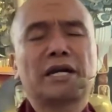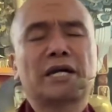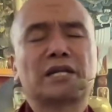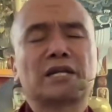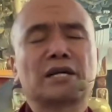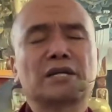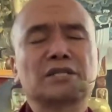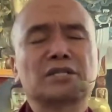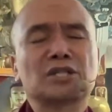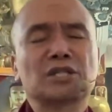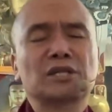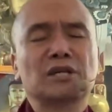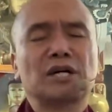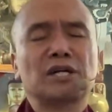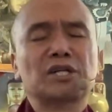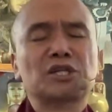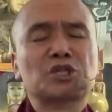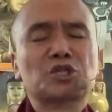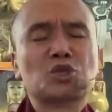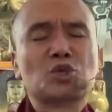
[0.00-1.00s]
And
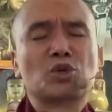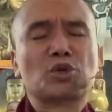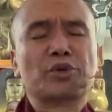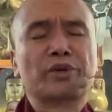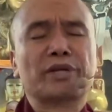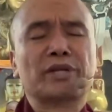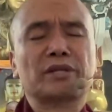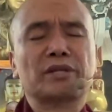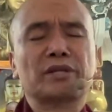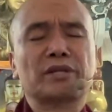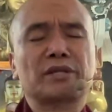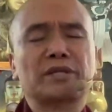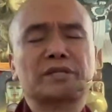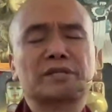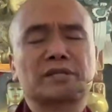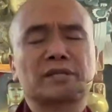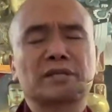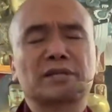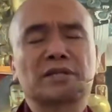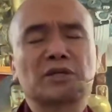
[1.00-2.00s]
underscoring
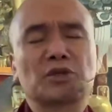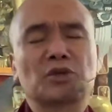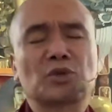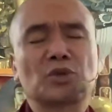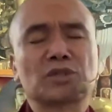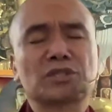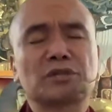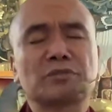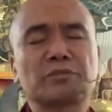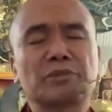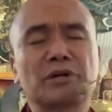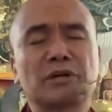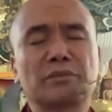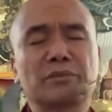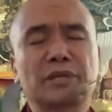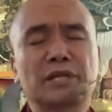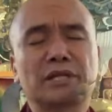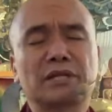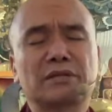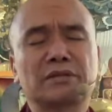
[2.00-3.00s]
the gross
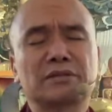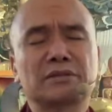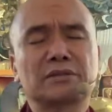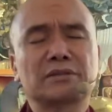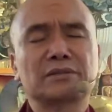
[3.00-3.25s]
impermanence